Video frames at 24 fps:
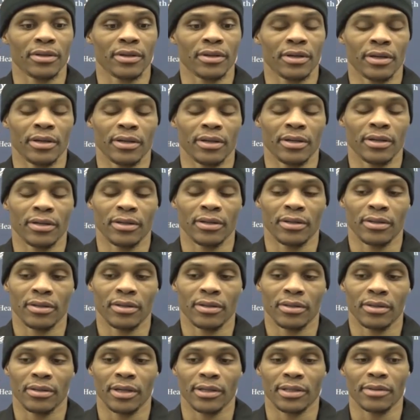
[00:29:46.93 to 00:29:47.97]
and
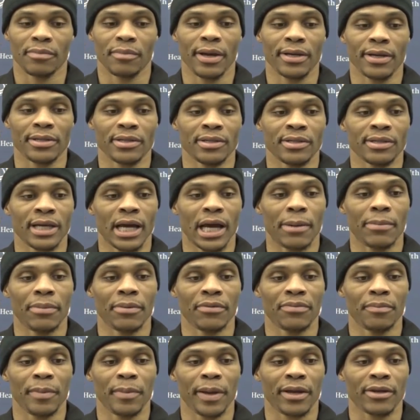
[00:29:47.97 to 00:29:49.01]
does an amazing job of
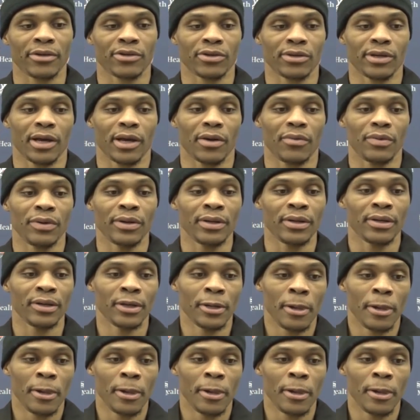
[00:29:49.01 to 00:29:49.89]
making sure that we